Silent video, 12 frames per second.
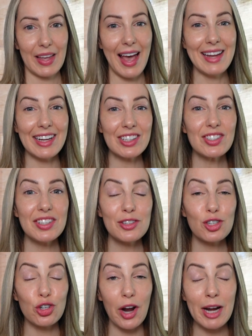And it's these
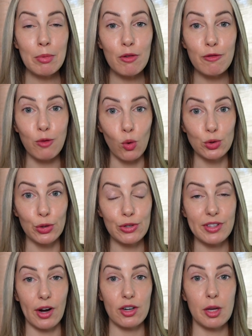trainable folders
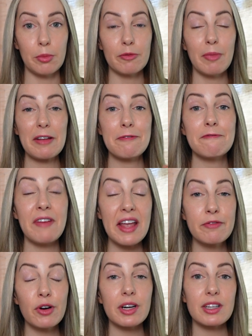that are some of my
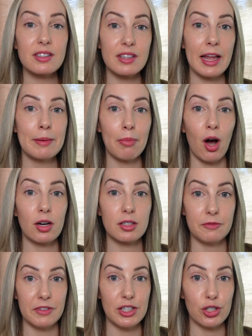favorite SaneBox
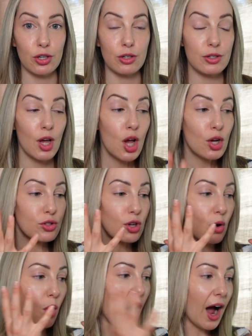features.
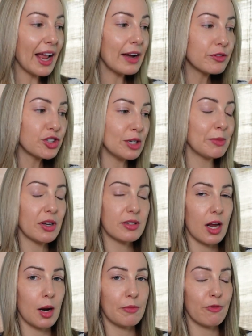So I have Gmail
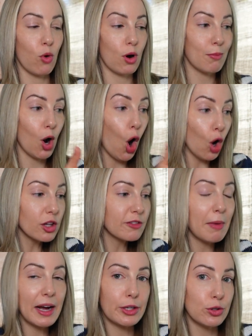set up for all of
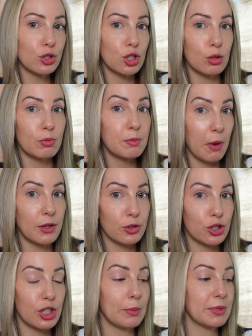my YouTube
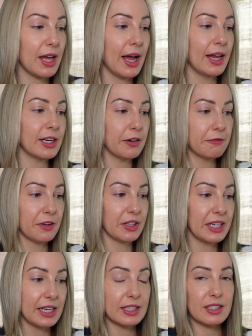sponsorships and
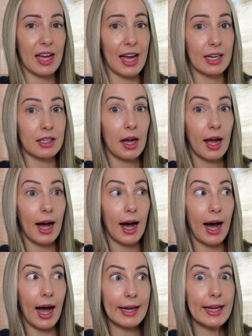affiliates, and
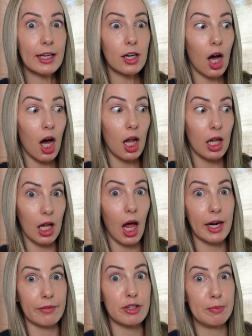I get a
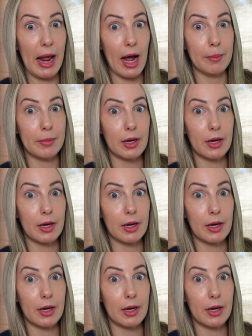lot of spam.